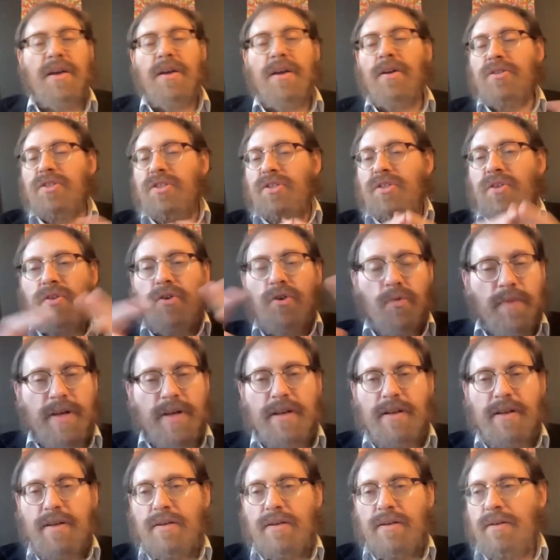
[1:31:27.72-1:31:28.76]
you know just
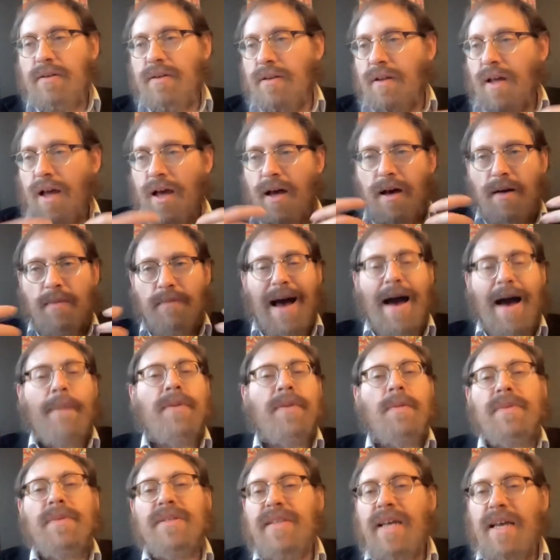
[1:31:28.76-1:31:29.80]
human um,
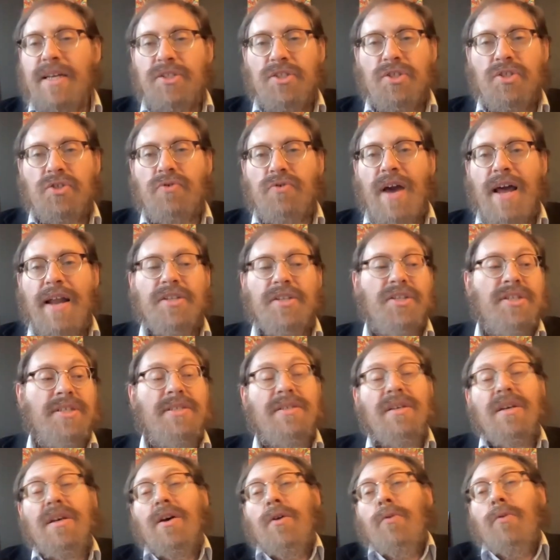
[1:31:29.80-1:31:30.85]
optimization
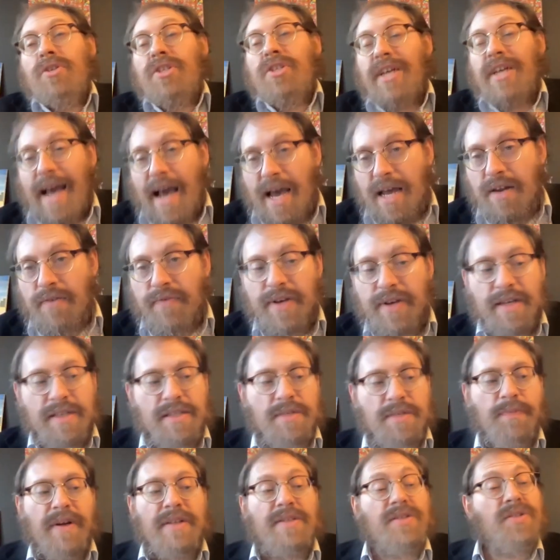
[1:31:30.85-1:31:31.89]
strategies, which it kind of
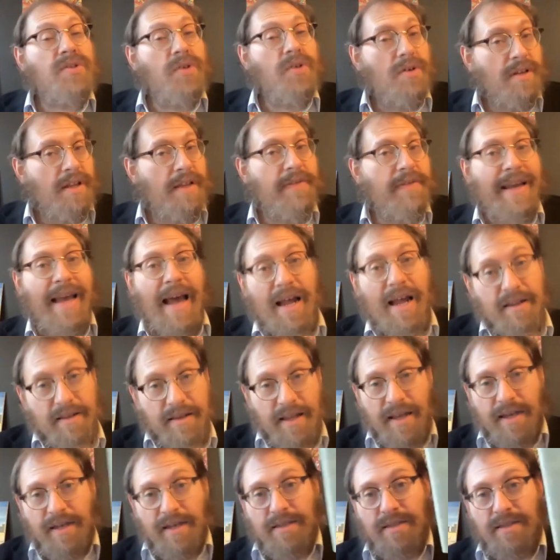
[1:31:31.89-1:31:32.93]
is. But certainly the
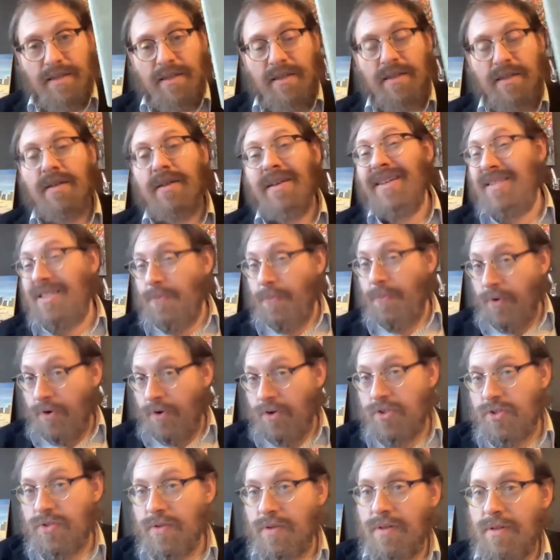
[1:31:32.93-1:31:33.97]
context is
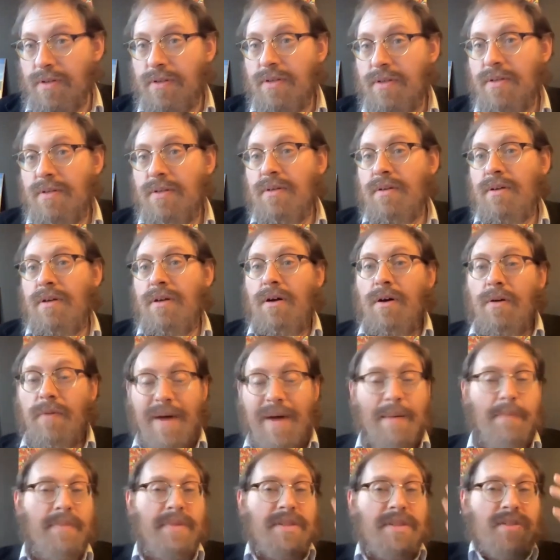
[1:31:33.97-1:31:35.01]
spiritual, you know,
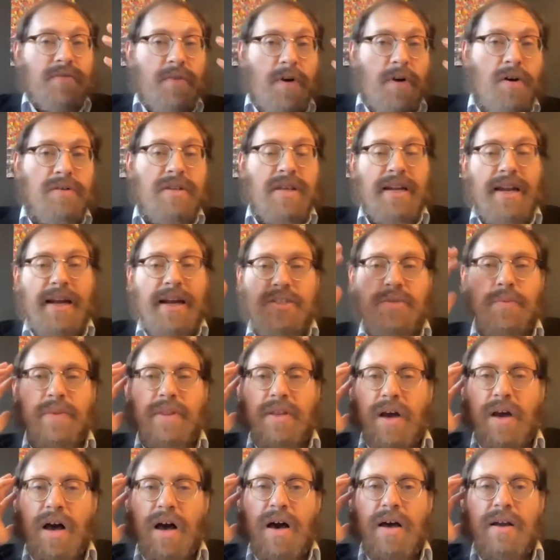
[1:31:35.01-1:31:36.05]
mitzvot, connection
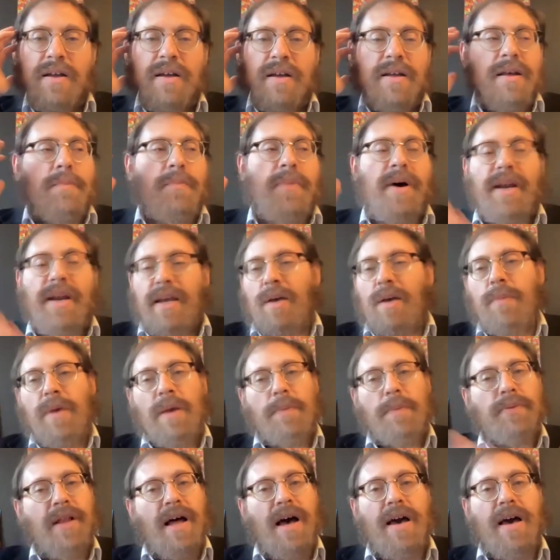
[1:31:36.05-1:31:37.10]
with God. But it could be
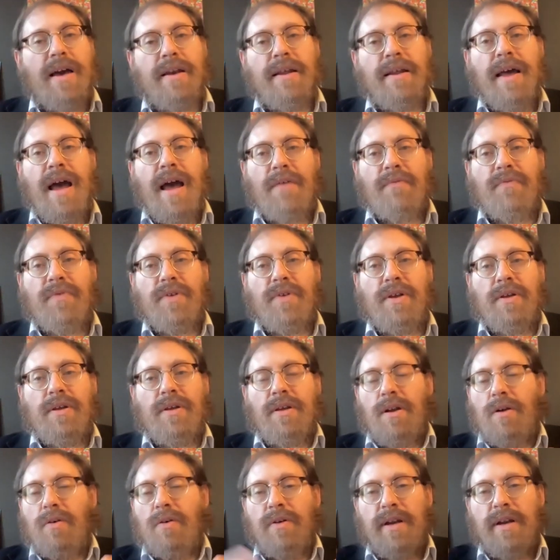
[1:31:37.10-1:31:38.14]
applied every
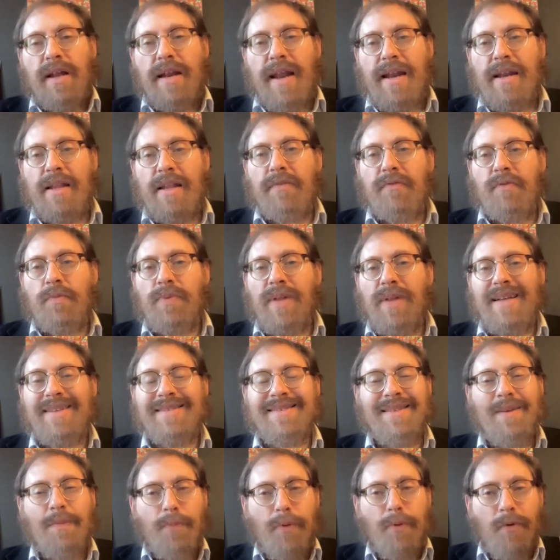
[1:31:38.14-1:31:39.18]
you know in, in any different place.
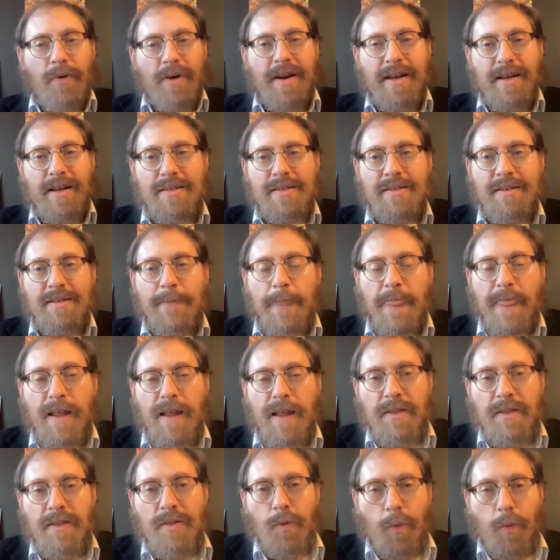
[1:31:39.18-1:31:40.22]
The point is,
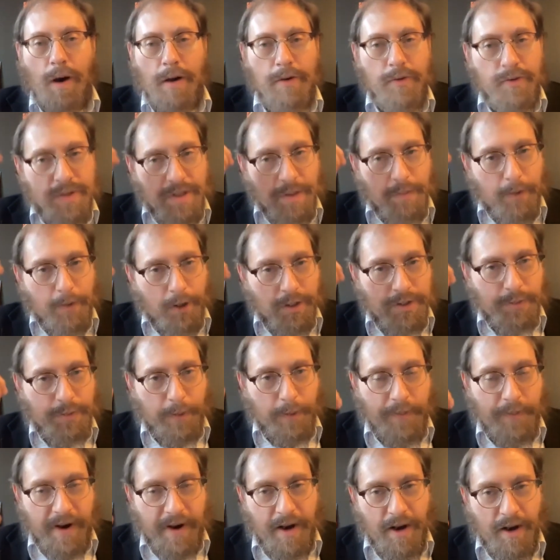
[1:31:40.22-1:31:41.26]
the one who's the most
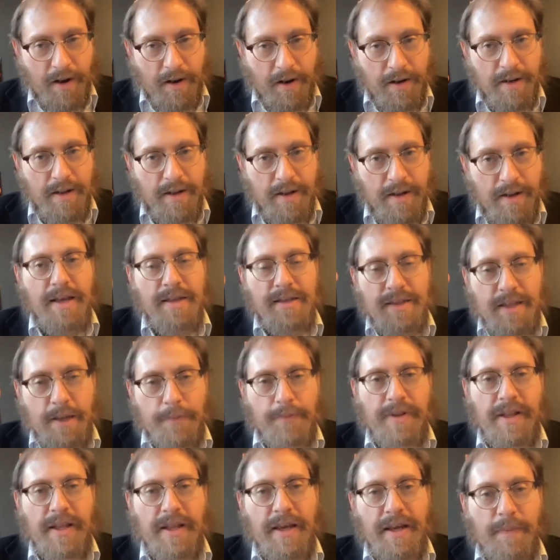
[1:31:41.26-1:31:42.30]
prepared is
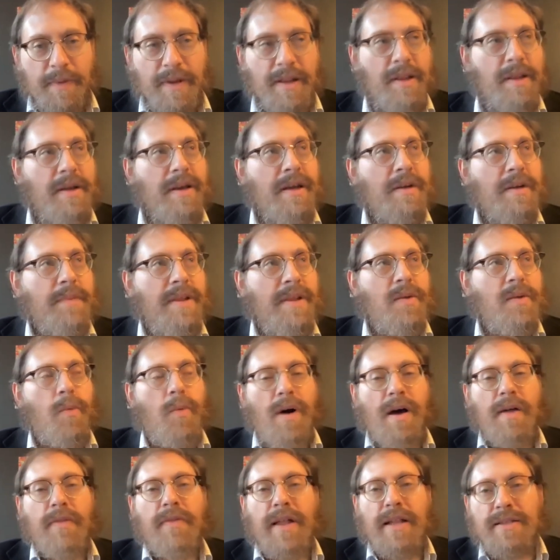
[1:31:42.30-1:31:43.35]
typically going to be going to be the
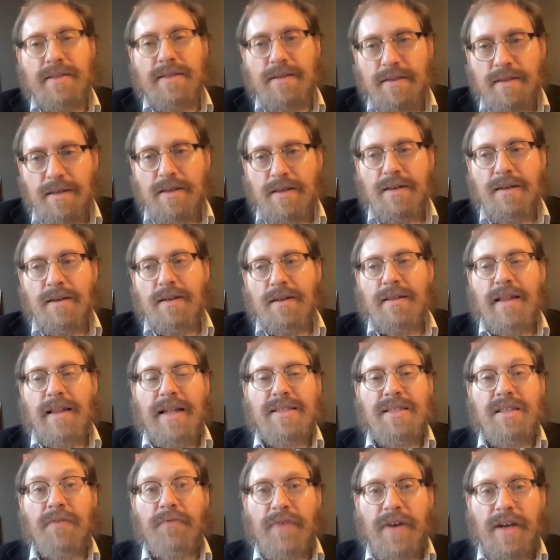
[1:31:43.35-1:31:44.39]
one that's
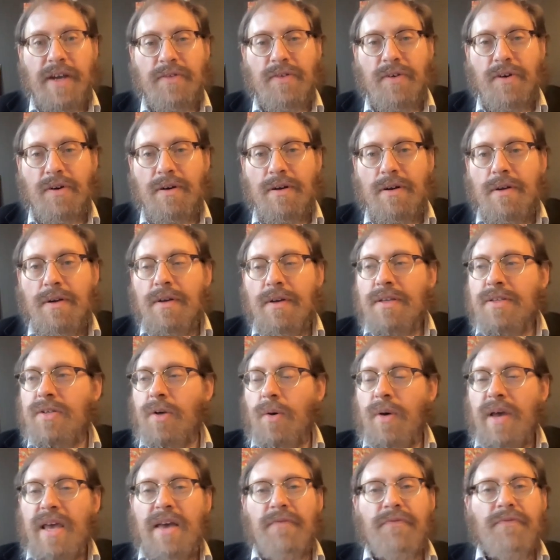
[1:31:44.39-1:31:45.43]
that's the victor.
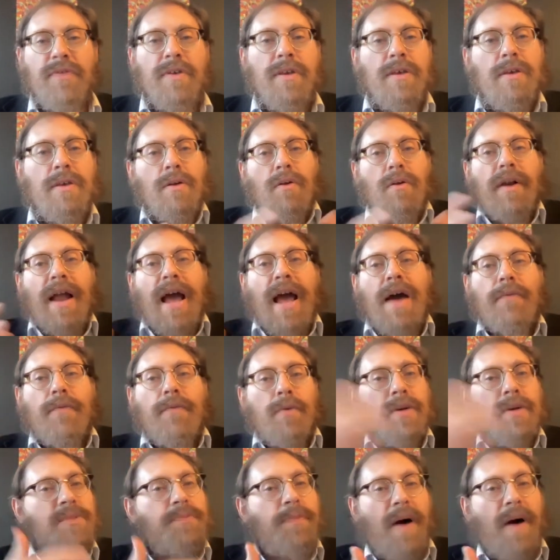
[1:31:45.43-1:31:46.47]
So if you don't have a
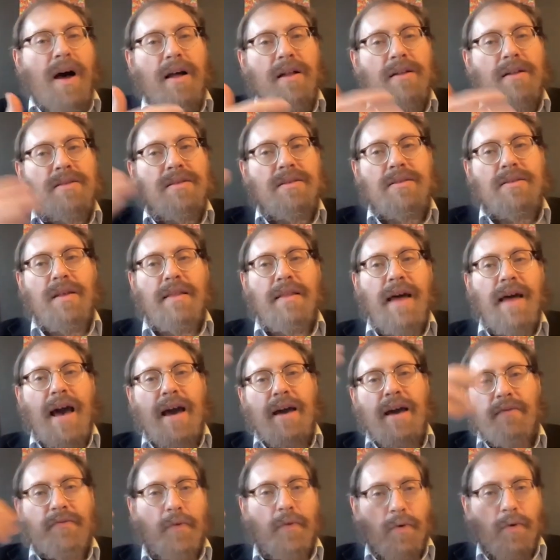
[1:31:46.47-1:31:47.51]
response to
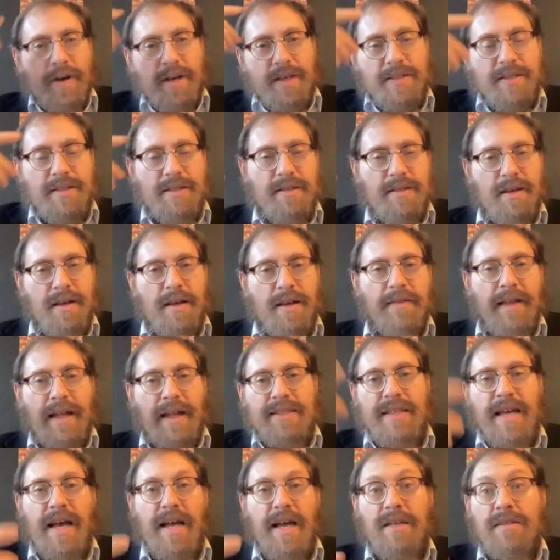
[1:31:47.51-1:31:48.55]
that voice that
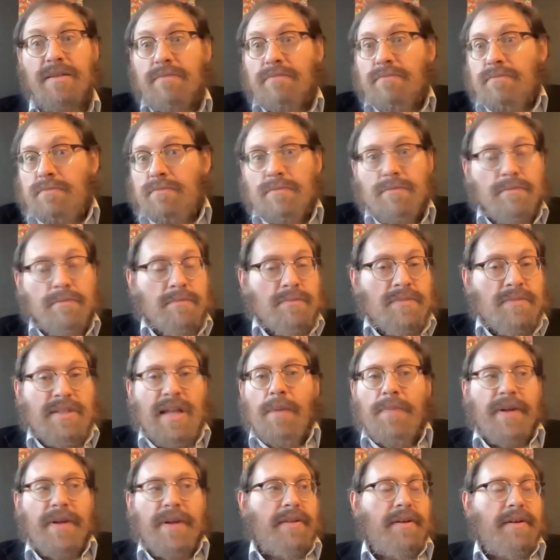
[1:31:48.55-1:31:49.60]
says, it's not
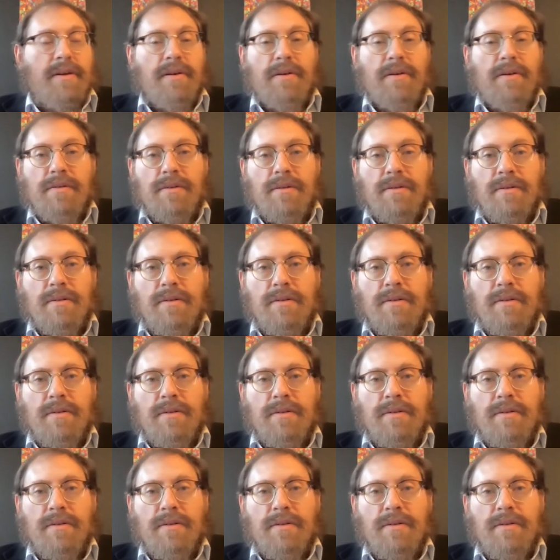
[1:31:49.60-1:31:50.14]
a big deal.